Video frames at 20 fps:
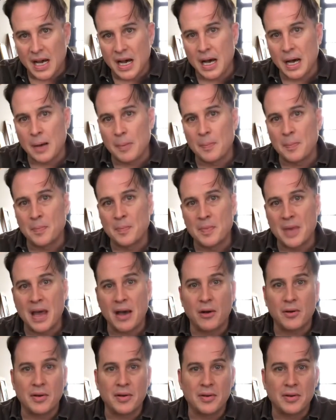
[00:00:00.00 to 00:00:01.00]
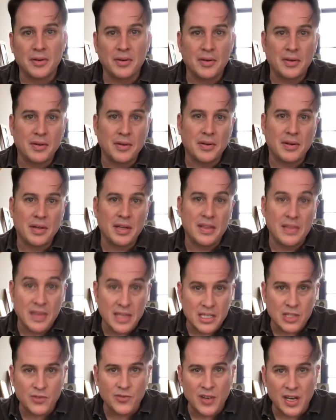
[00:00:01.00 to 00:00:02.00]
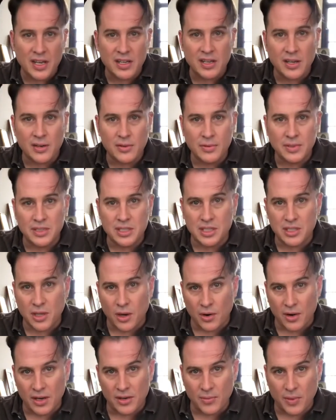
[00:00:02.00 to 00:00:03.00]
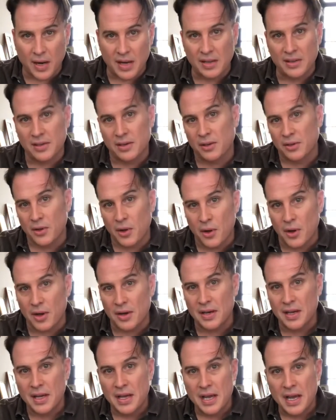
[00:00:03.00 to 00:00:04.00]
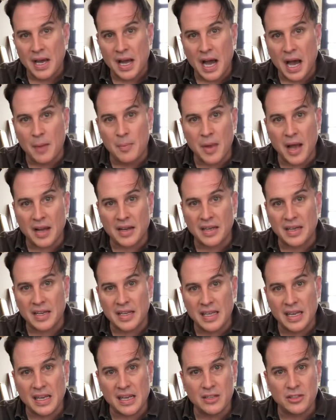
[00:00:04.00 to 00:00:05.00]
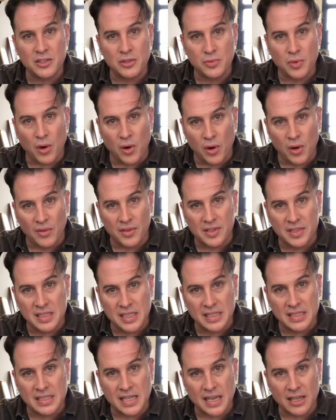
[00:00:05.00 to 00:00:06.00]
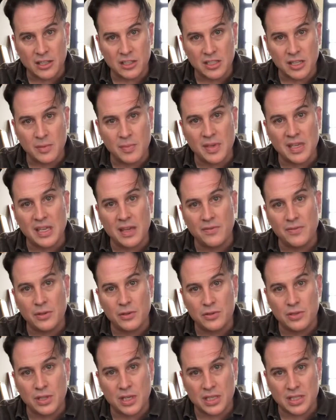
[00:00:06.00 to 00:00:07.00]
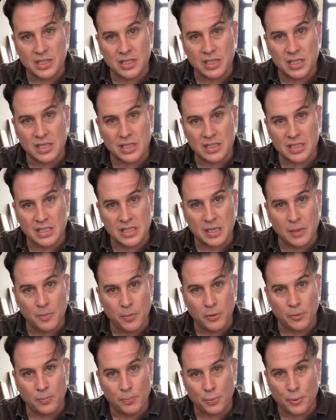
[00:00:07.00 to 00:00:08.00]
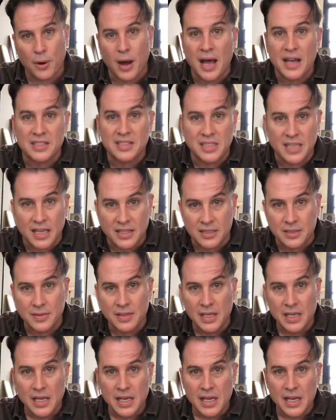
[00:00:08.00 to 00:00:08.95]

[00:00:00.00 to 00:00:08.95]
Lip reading: Now, in this video, which has already run a little long, I'm not going to get into all the details. Let me give you just a simple process